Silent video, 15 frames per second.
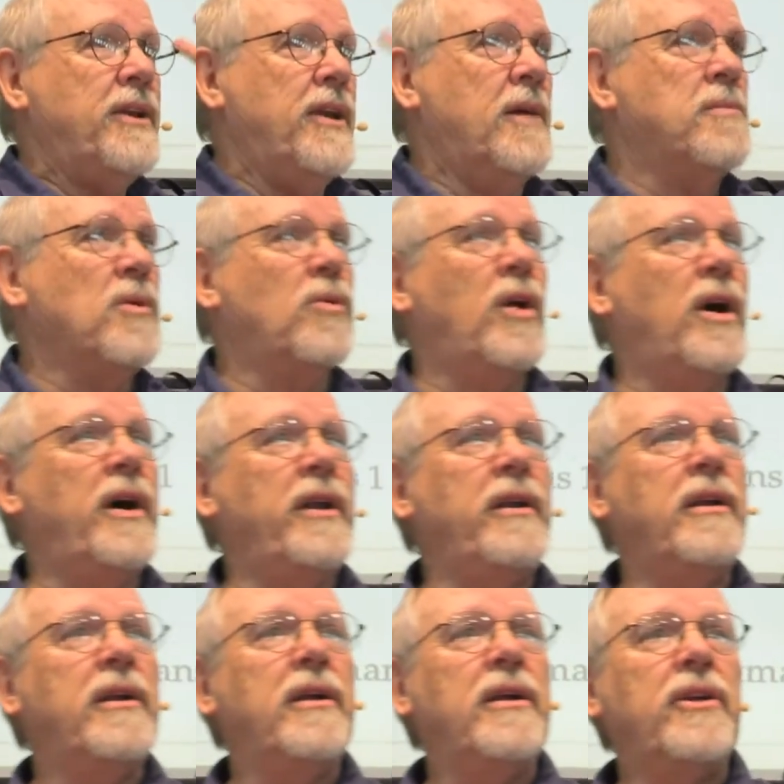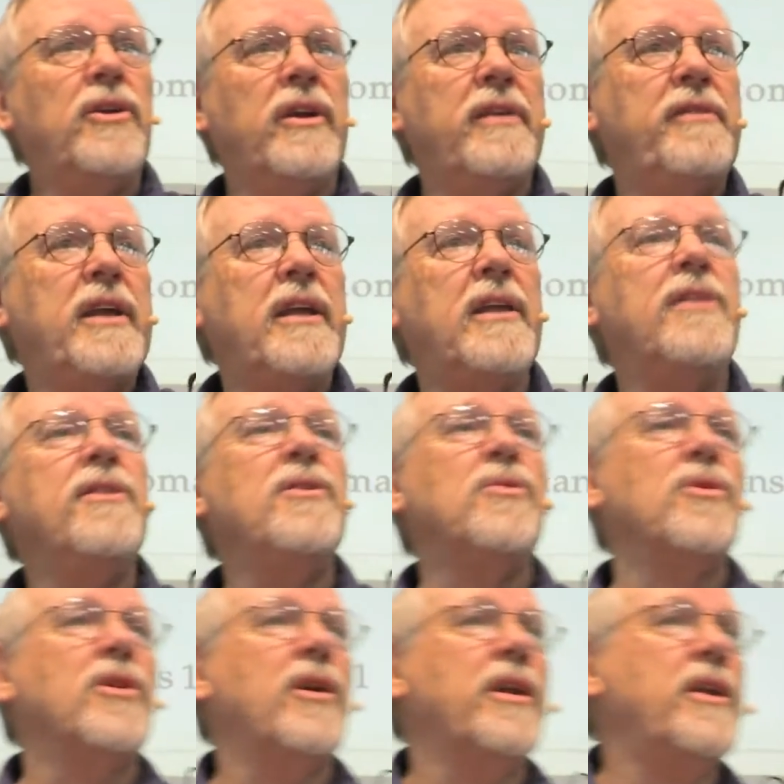Number one, you're living in the
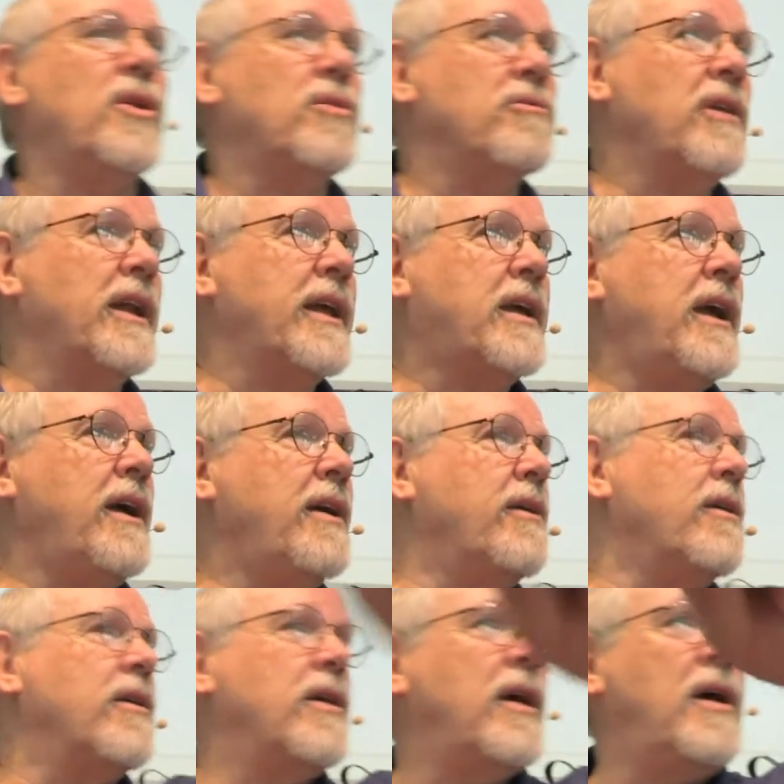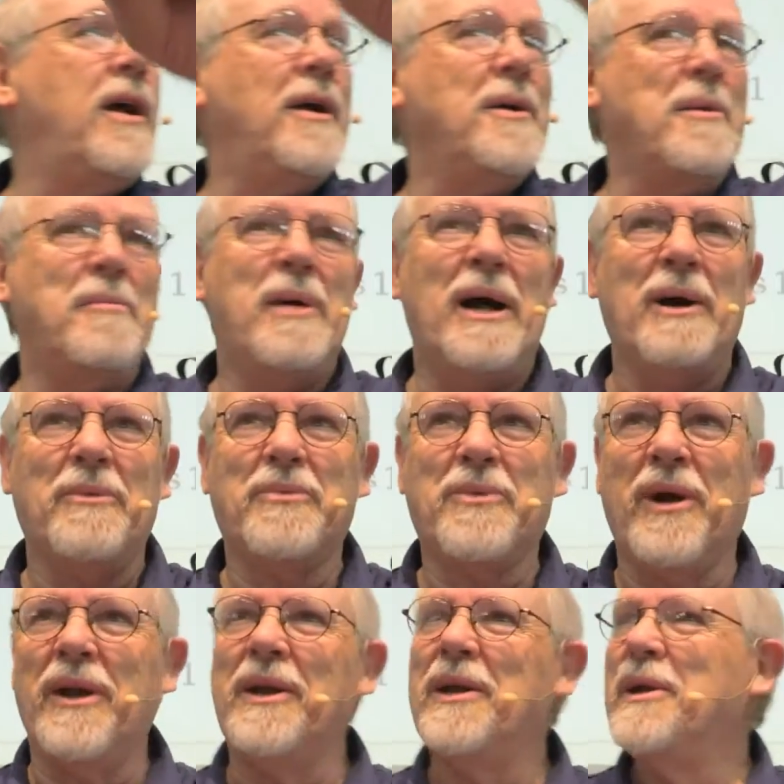world and don't really care about
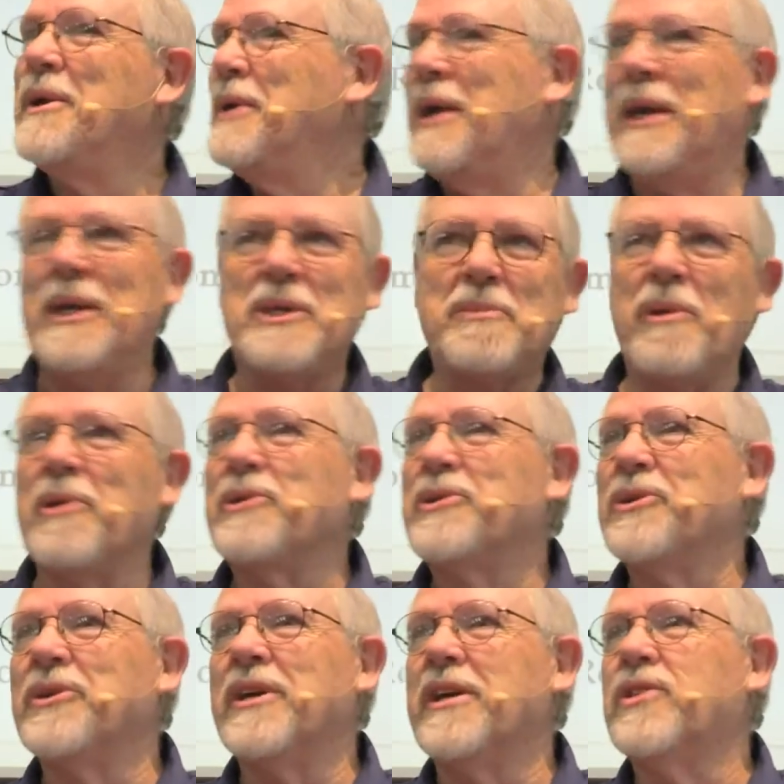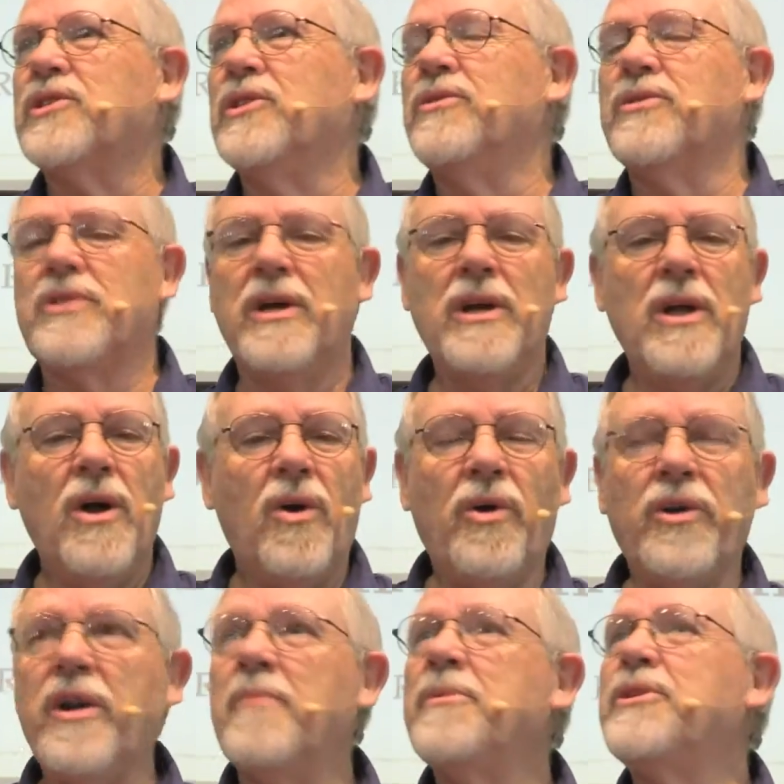what any spiritual issues.
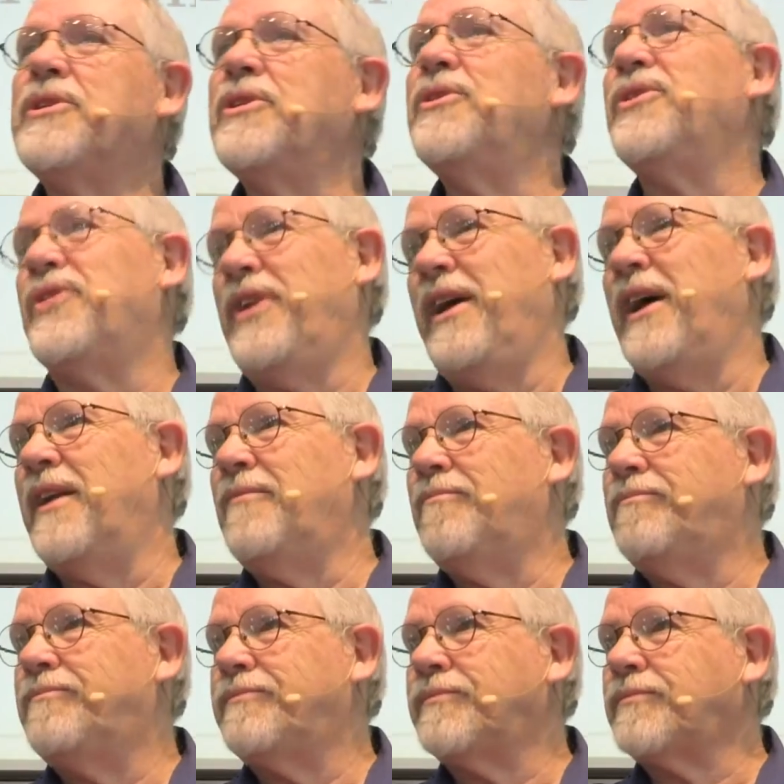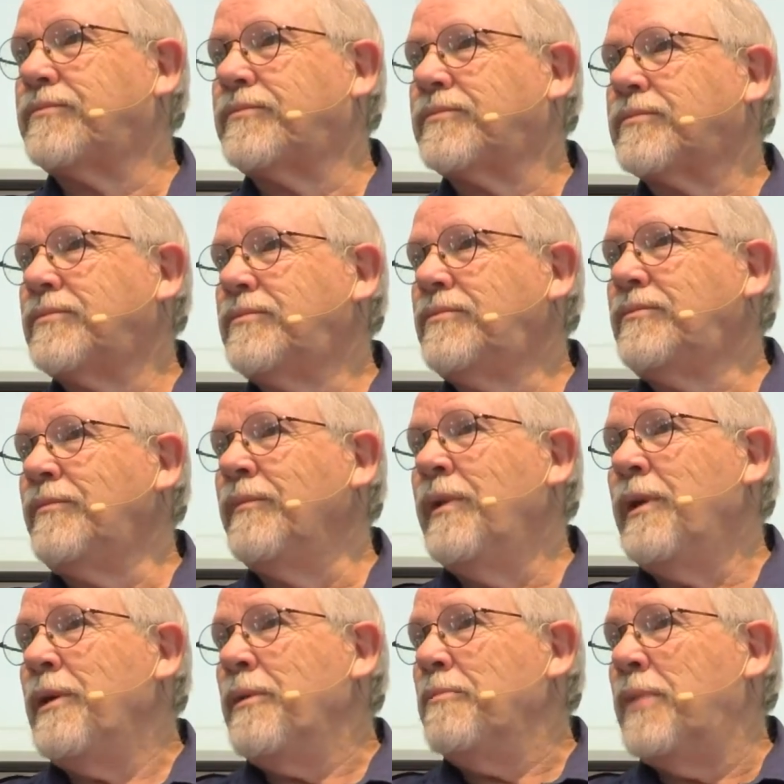Or number two, you're dead.
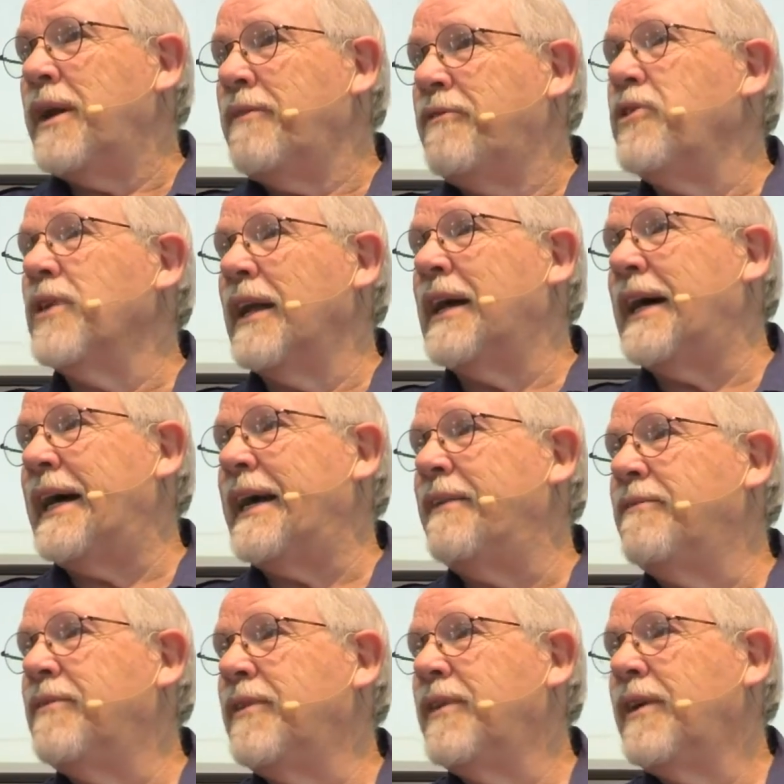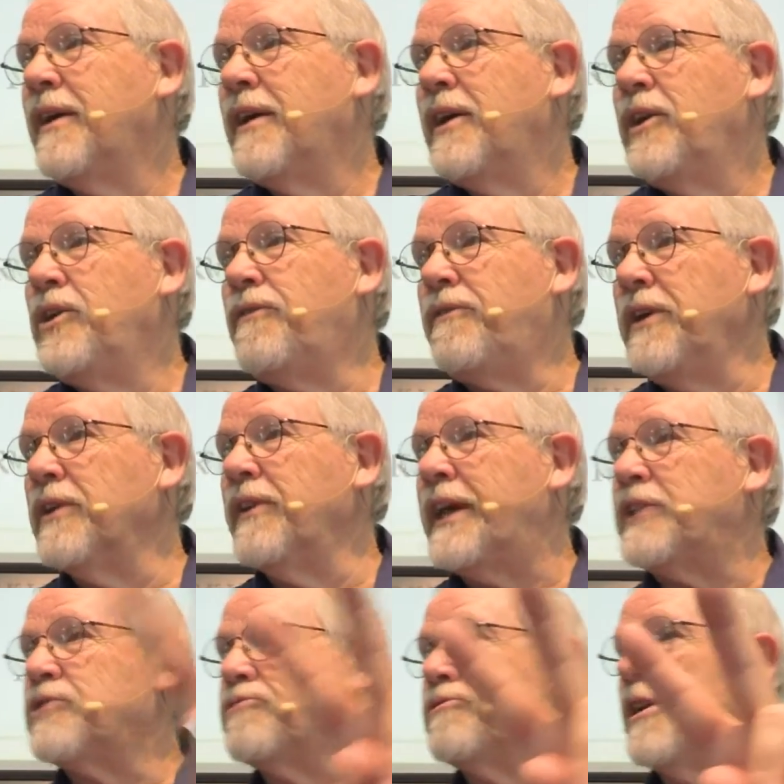But if you're alive, you feel
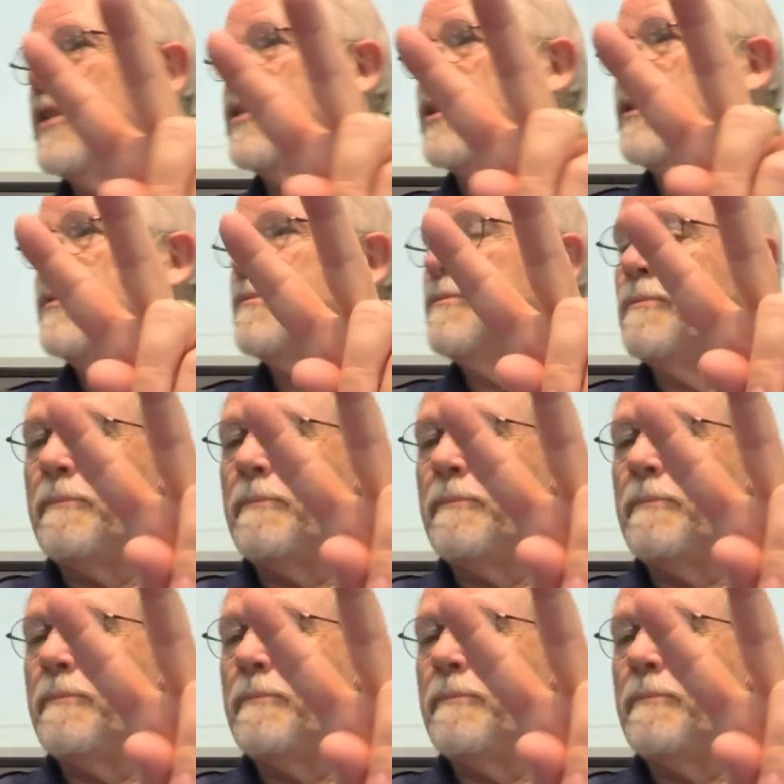that struggle.